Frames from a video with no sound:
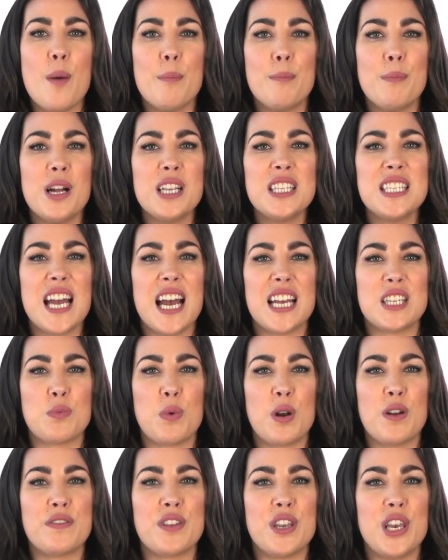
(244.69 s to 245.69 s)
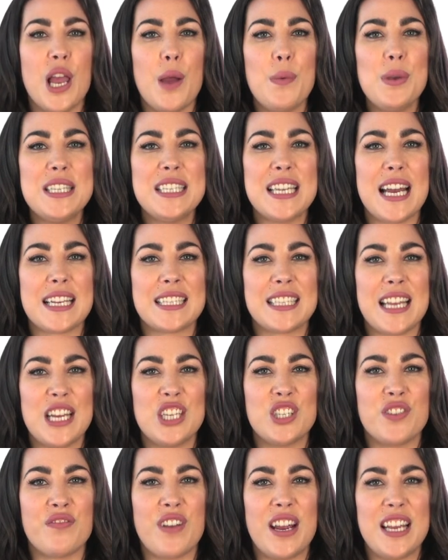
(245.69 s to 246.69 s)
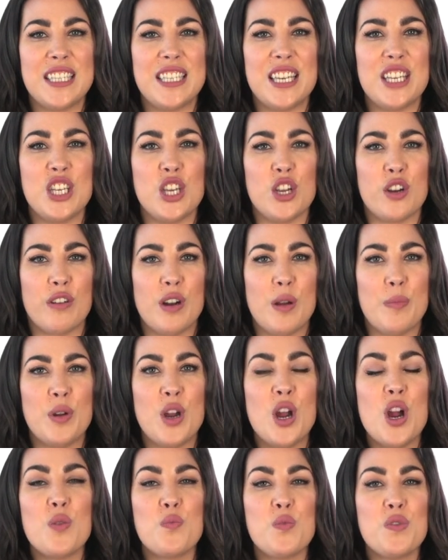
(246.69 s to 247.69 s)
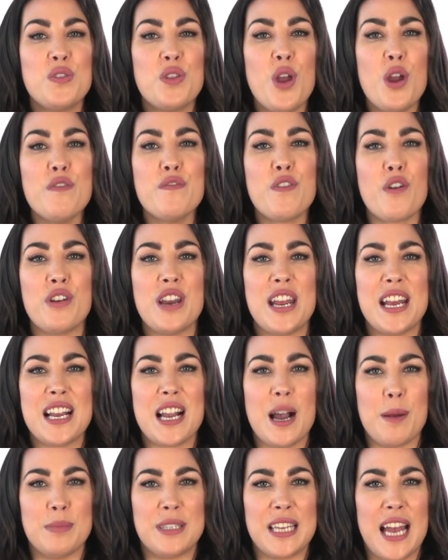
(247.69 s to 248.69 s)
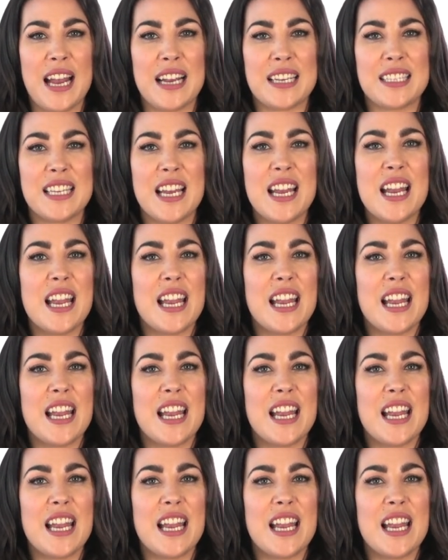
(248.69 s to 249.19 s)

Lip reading: Malta has one of the lowest taxation rates in Europe, with no foreign income tax,